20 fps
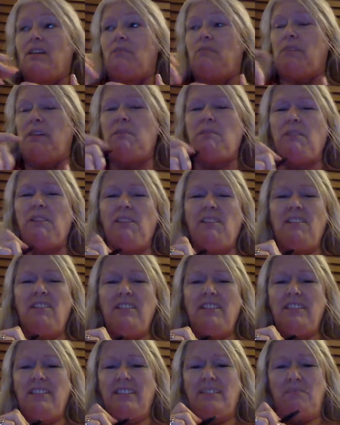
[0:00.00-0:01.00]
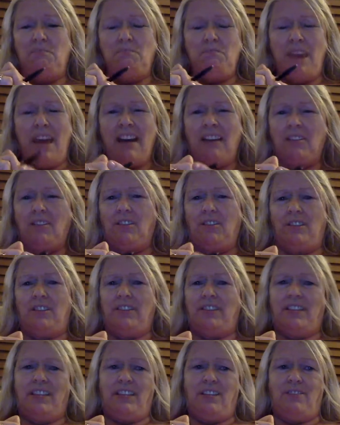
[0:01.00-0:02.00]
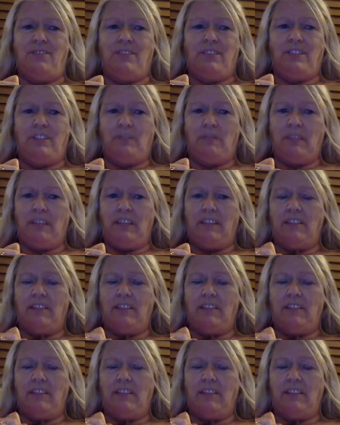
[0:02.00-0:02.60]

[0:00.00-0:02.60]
people aren't as mannered as they used to be.